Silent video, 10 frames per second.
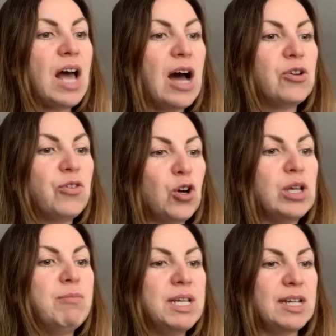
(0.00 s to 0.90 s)
out of her
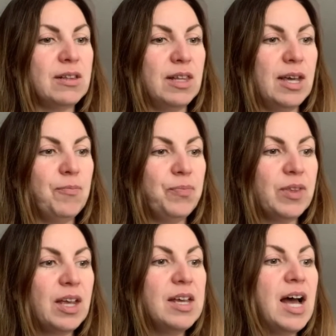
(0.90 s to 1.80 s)
immediately.
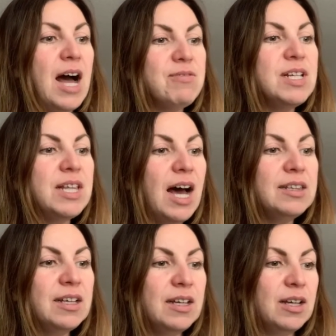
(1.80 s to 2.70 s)
After
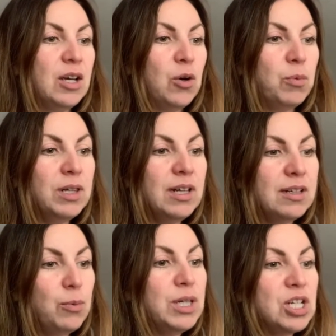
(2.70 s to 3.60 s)
that,
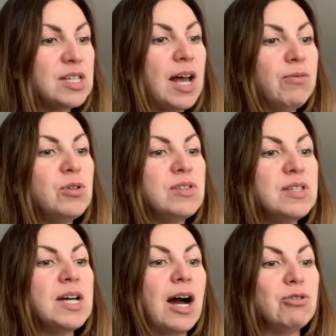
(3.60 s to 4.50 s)
we'll just have to
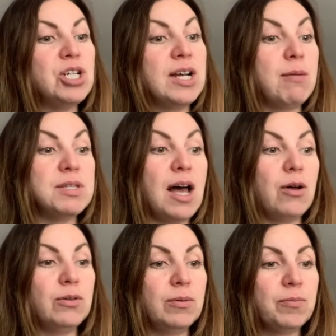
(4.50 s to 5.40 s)
see how she comes out.